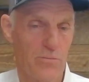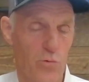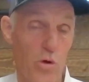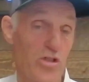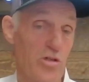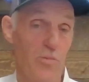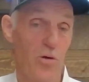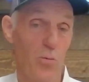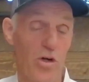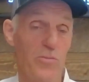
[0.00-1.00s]

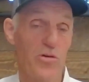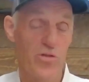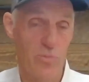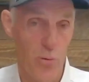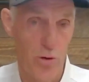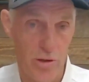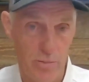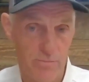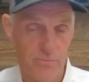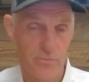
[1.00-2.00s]
immune support.
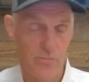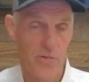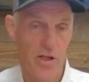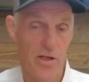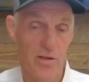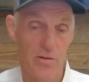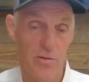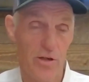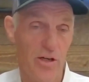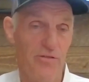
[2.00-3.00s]
And
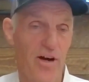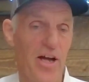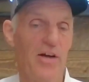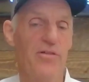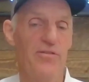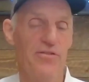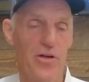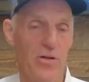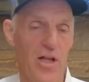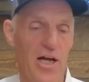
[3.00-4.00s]
if I ever
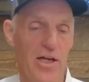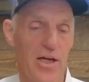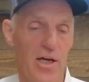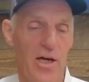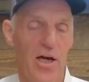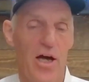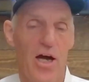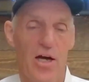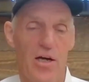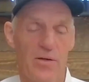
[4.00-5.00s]
feel like
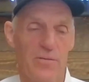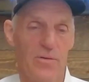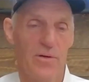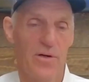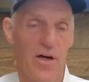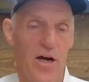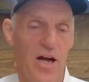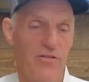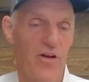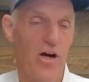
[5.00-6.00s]

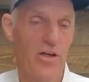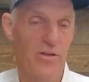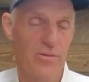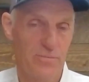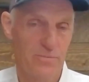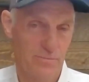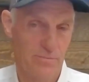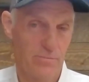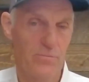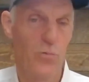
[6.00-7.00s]
I've got
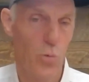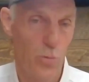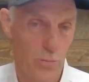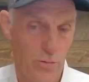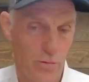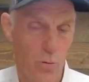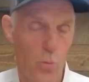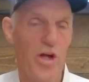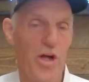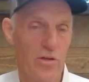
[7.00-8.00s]

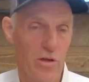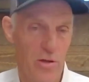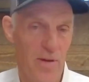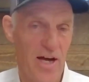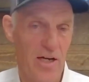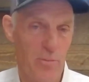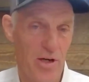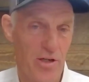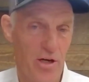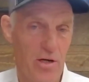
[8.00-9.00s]
wind on the back of
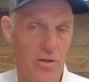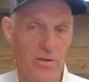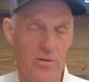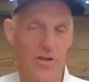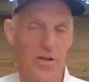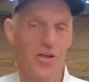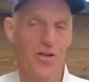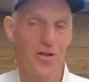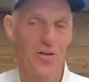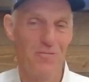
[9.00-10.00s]
my tongue, and
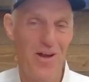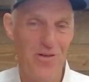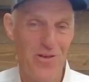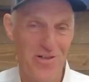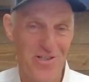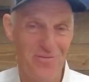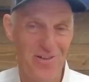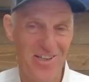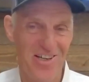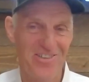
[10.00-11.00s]
maybe there's
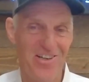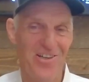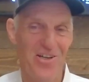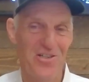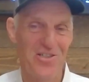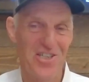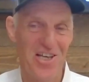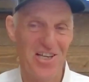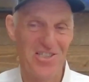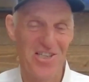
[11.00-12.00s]
somebody out there that
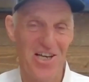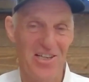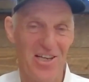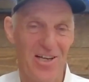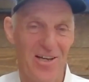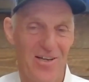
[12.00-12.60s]
understands that,